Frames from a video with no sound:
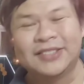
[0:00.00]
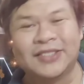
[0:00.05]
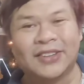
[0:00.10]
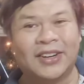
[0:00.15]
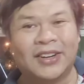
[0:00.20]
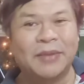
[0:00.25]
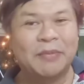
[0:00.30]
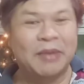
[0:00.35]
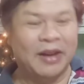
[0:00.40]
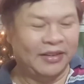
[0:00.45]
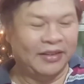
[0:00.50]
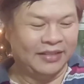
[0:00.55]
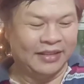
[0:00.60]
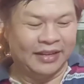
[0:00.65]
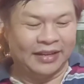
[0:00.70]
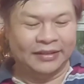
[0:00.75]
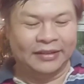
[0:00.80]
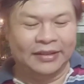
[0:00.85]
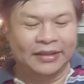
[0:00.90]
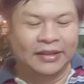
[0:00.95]
Sorry about
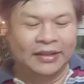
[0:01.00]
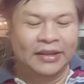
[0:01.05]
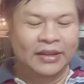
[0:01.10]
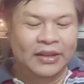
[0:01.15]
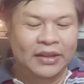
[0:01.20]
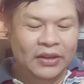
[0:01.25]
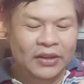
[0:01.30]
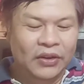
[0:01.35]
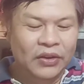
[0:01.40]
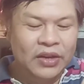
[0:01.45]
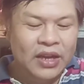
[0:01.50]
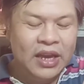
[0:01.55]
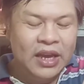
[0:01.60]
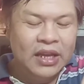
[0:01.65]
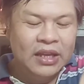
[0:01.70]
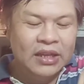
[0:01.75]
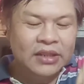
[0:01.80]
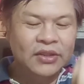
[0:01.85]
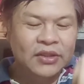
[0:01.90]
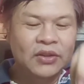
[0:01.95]
that. Okay,
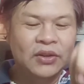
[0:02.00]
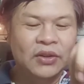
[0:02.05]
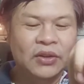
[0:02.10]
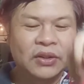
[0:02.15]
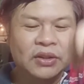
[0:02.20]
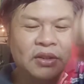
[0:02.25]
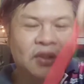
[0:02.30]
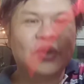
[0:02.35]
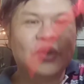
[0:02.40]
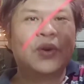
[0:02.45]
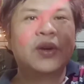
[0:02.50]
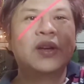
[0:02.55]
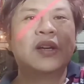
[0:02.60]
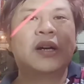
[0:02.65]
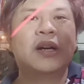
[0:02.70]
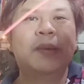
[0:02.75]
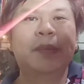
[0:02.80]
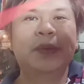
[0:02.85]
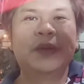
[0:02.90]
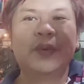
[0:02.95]
so the toy
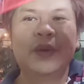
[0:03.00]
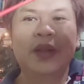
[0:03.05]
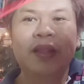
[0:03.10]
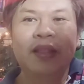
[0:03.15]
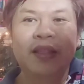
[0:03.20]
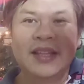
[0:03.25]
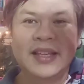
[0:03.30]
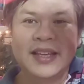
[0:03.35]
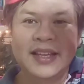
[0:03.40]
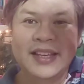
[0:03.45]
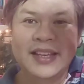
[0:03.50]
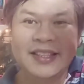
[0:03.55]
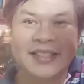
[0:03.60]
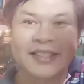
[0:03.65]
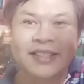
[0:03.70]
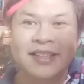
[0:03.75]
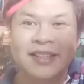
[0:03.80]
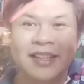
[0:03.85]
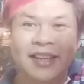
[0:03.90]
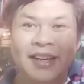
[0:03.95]
comes with this.
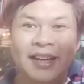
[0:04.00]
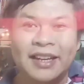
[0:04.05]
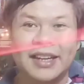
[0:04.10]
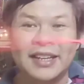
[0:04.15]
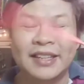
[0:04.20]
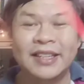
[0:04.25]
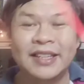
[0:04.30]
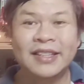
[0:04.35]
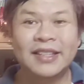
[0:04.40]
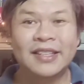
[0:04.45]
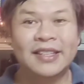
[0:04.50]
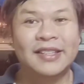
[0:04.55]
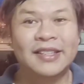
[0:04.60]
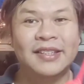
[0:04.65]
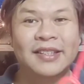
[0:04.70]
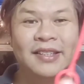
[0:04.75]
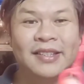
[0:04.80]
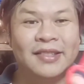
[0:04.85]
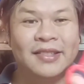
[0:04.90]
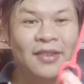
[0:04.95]
I think this is a